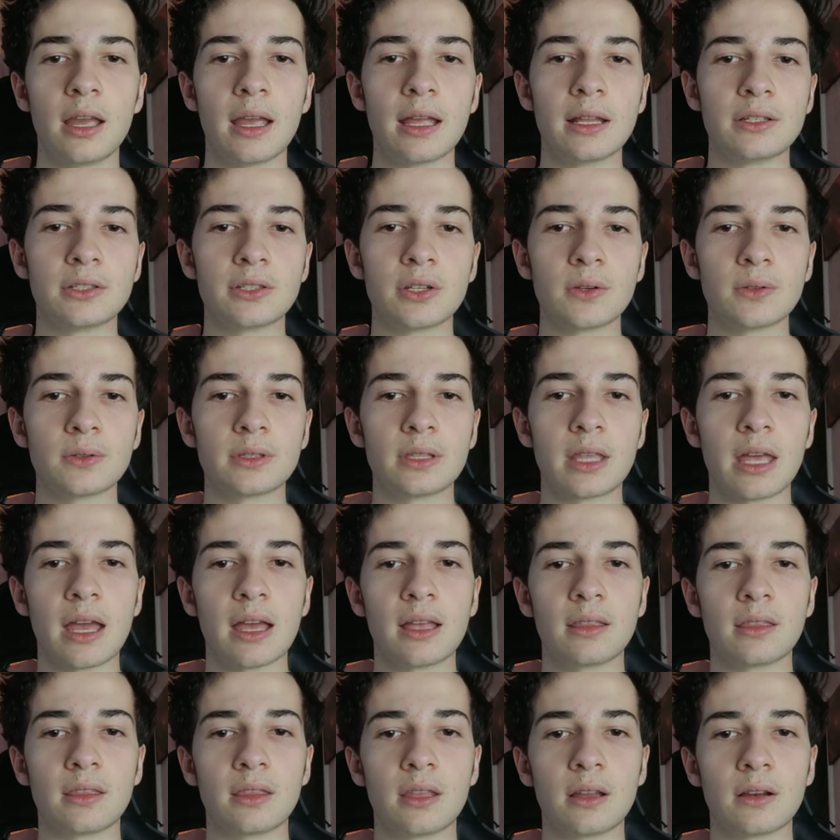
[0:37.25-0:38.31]
It shows
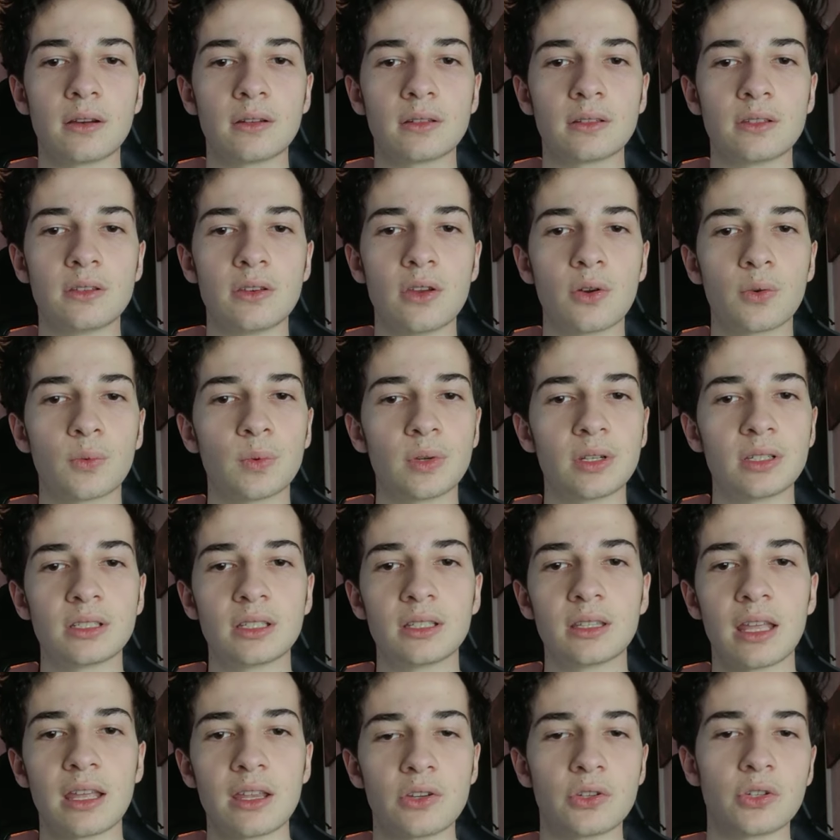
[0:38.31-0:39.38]
that there is no
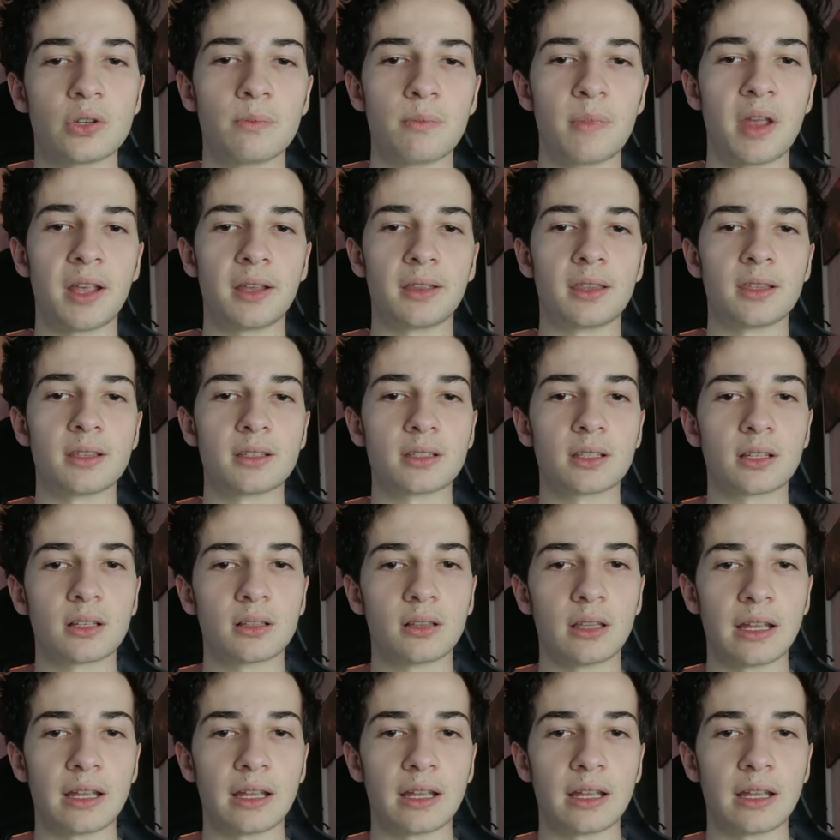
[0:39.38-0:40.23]
reason that you should make this